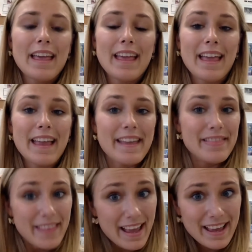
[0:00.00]
And
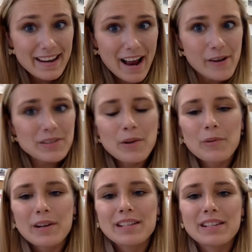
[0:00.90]
then I also
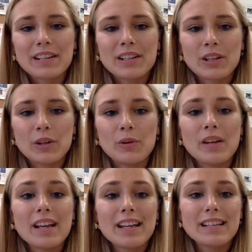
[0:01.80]
wanted to include
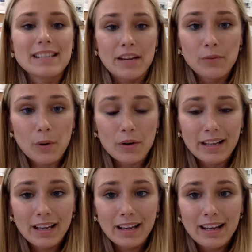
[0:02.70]
David
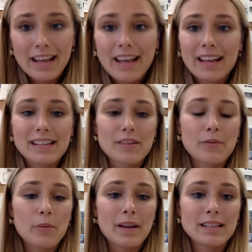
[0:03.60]
Wilkie. He's a
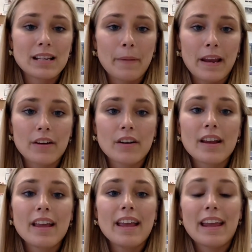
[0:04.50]
romantic painter,
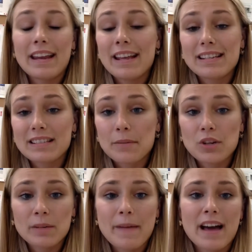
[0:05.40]
and his
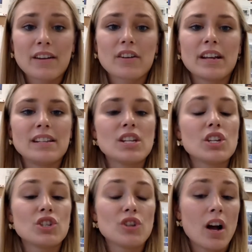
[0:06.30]
subject matter is
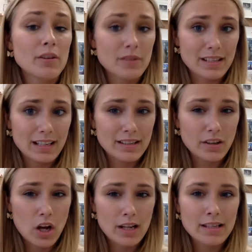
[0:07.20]
genre scenes a
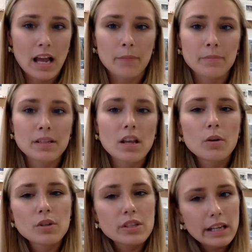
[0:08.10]
lot of times. I'm
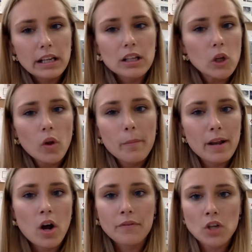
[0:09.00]
just getting a little bit
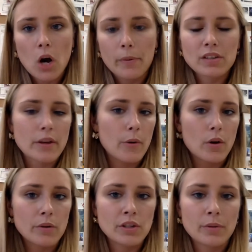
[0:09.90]
off topic, so I won't go
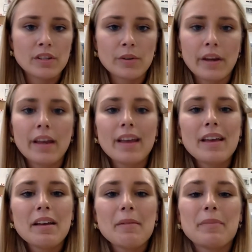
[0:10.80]
too into it.
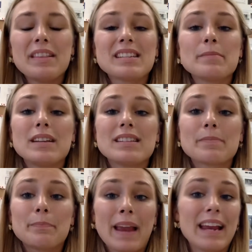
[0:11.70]
But this means
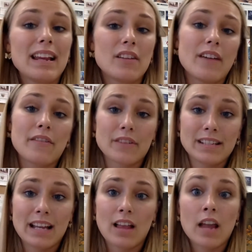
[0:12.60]
painting of everyday
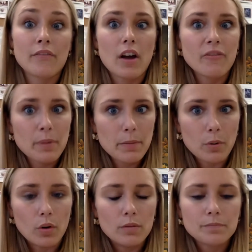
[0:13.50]
life of
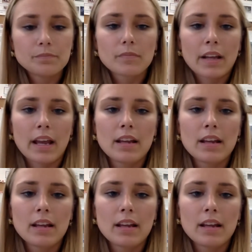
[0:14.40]
people, okay?